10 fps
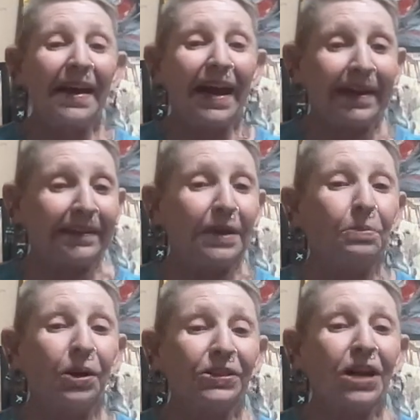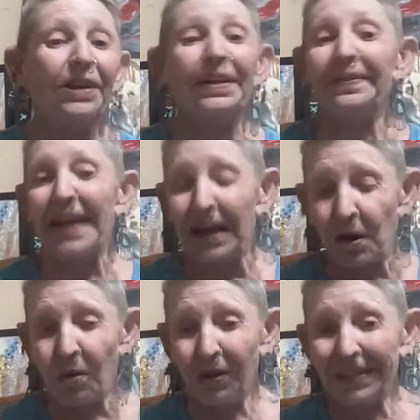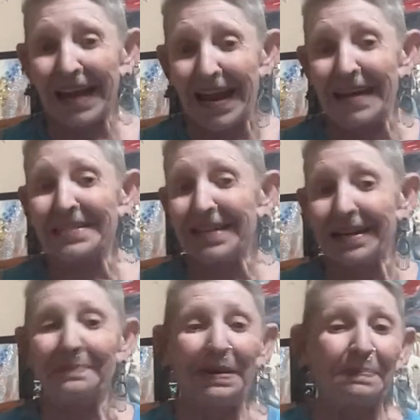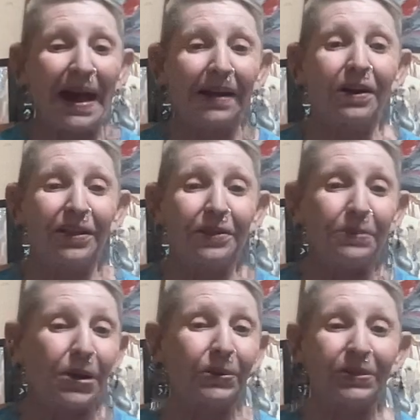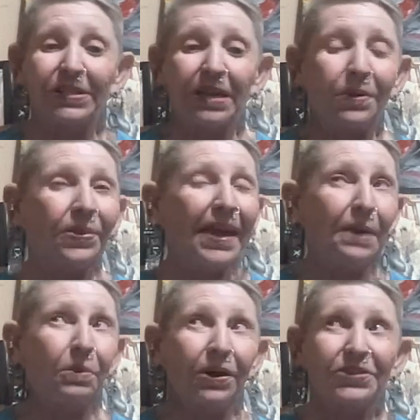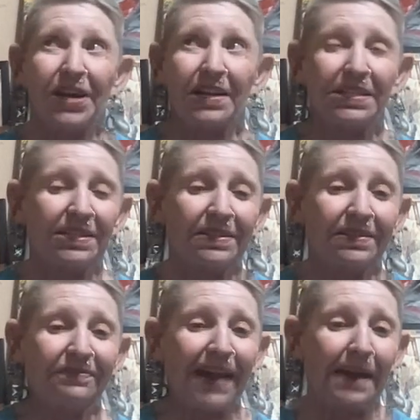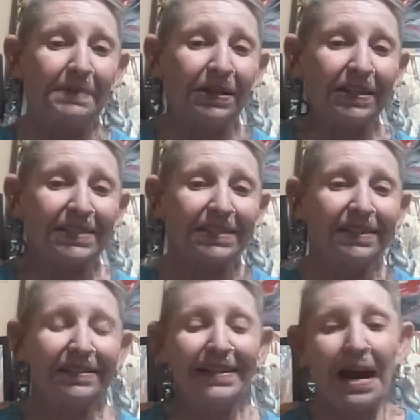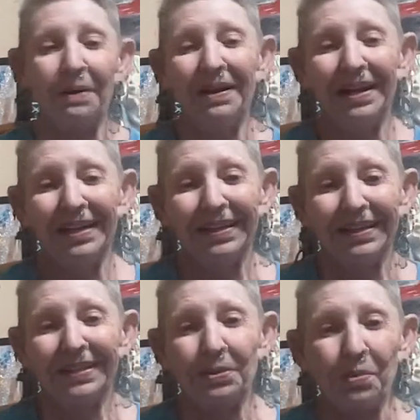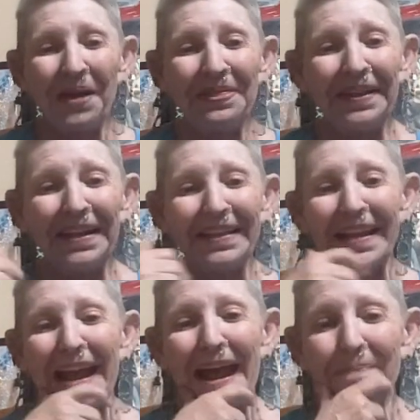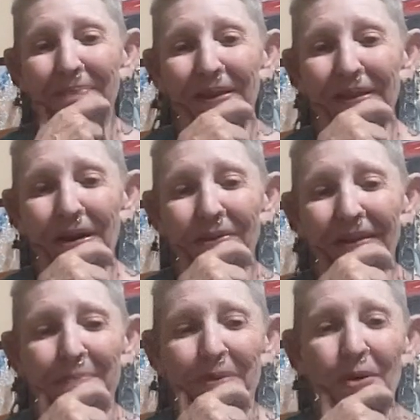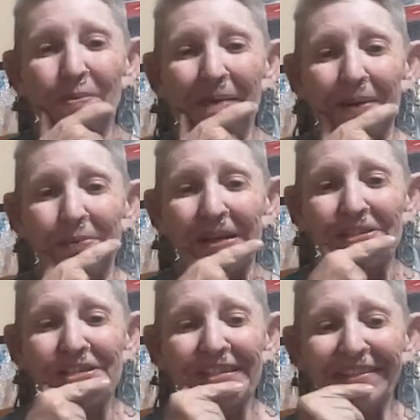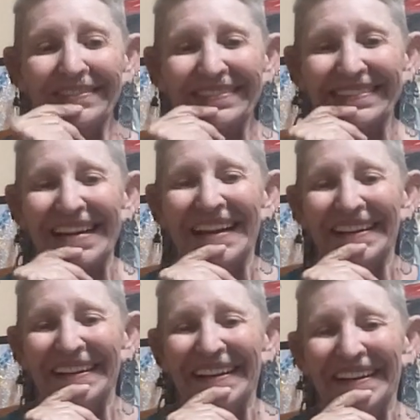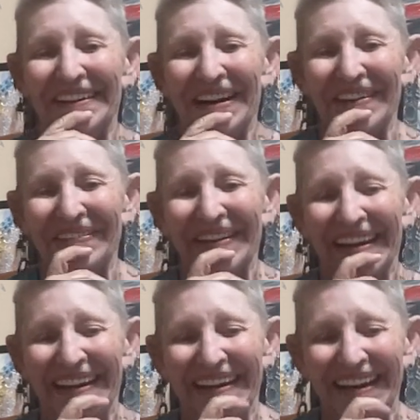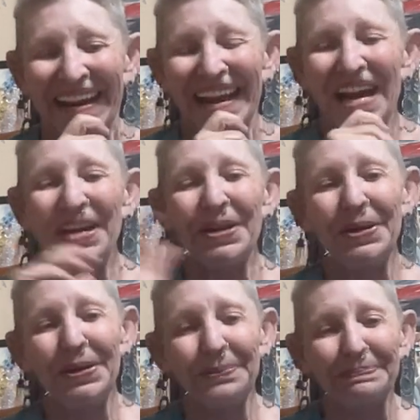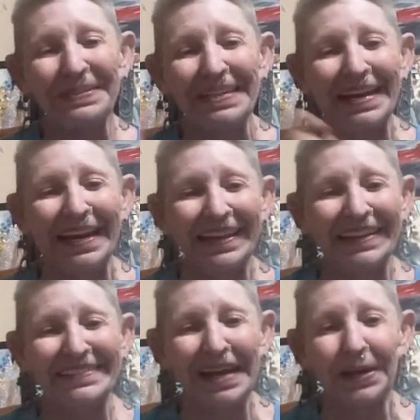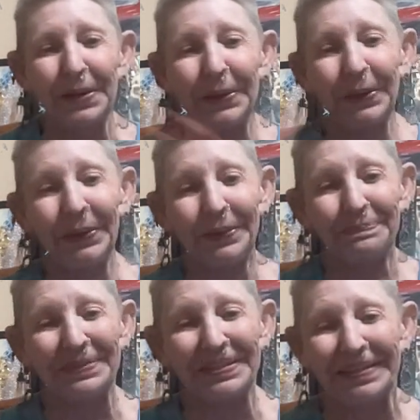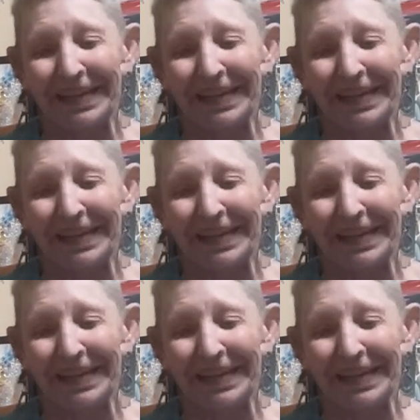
And they worked on it that whole day to get me back on the road. So they were just fabulous. Now, the one thing that happened, though, they broke my windshield. Oops! oops. They said, oops.